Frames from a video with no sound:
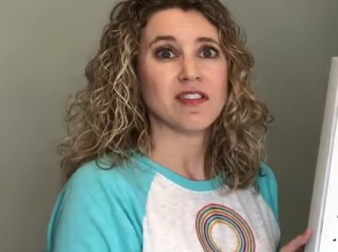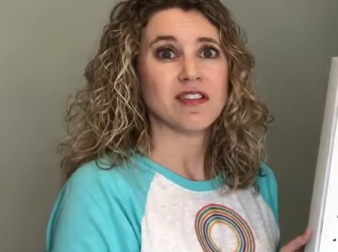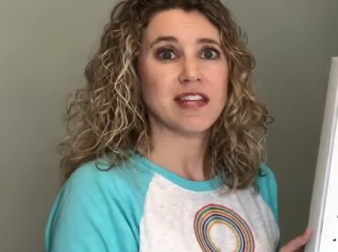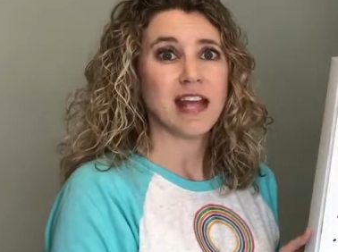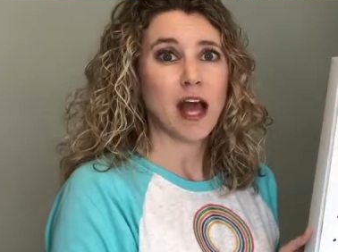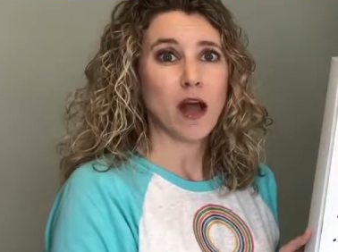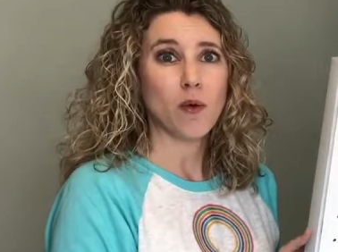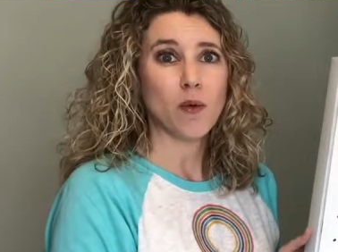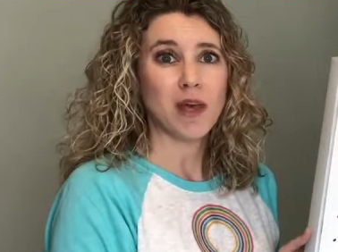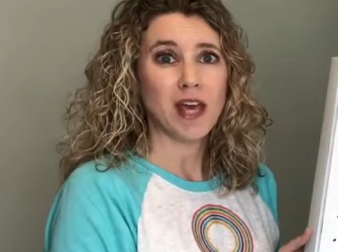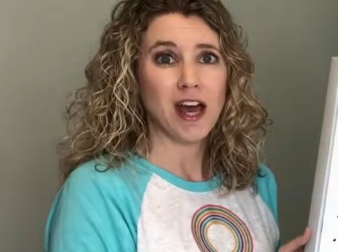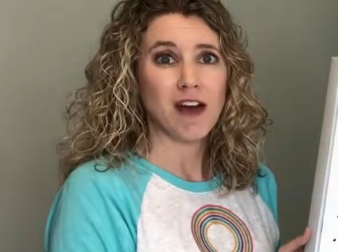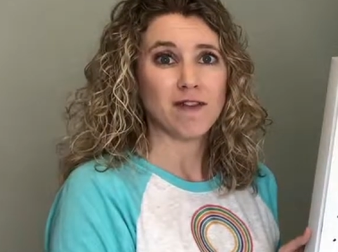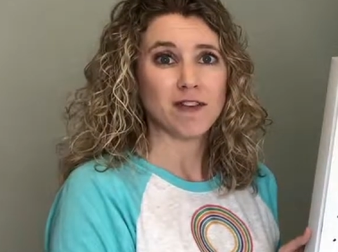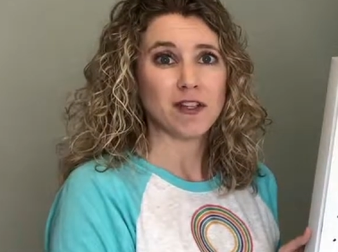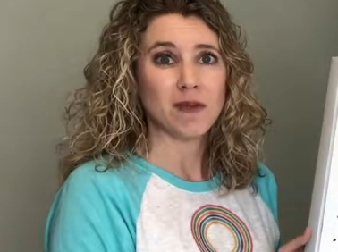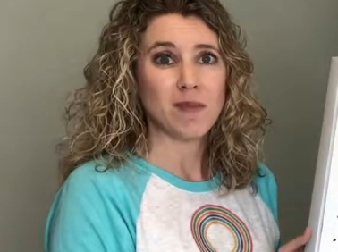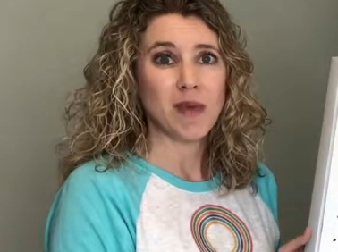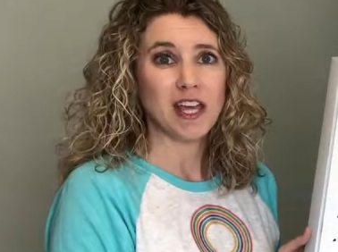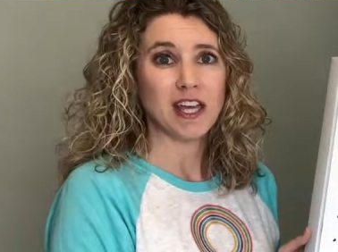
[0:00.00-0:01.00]
now we have
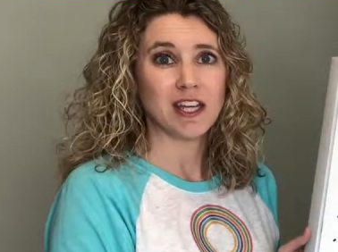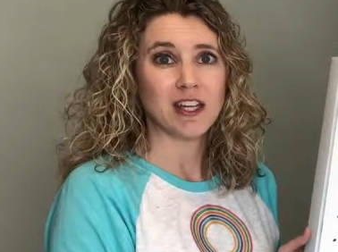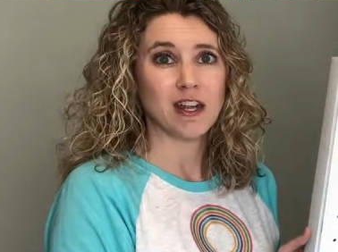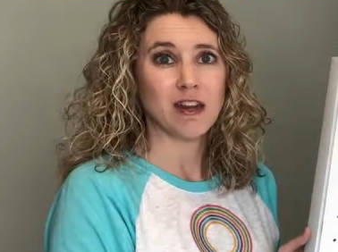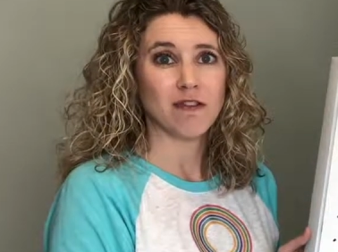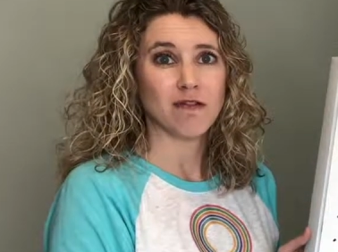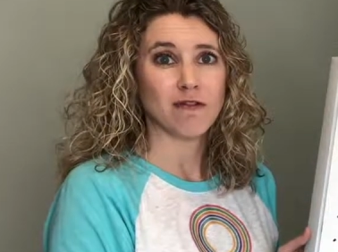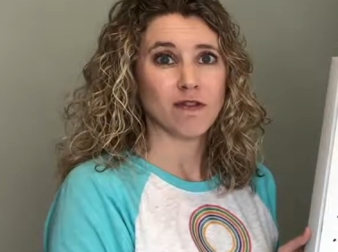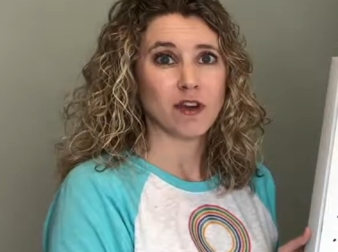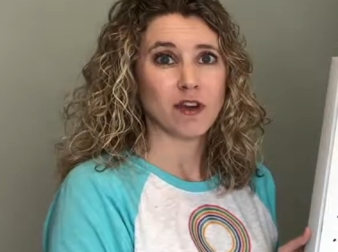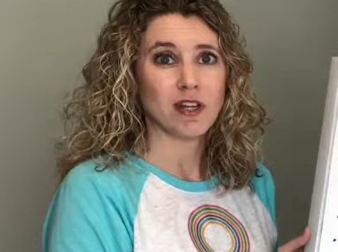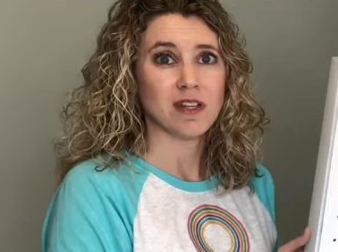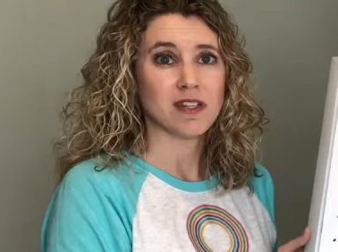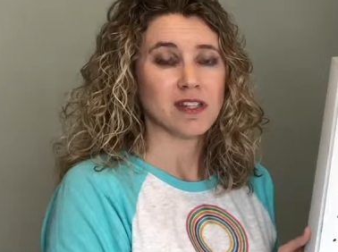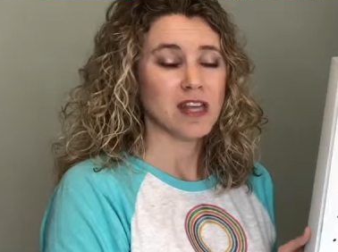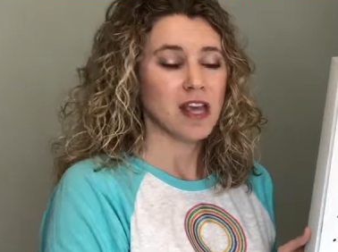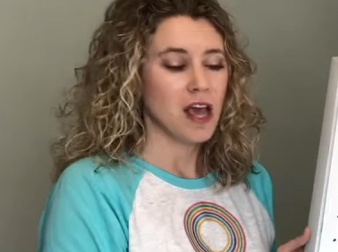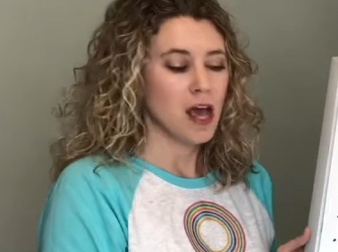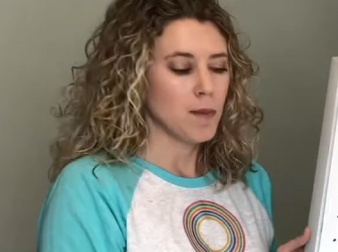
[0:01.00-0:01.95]
to make an inference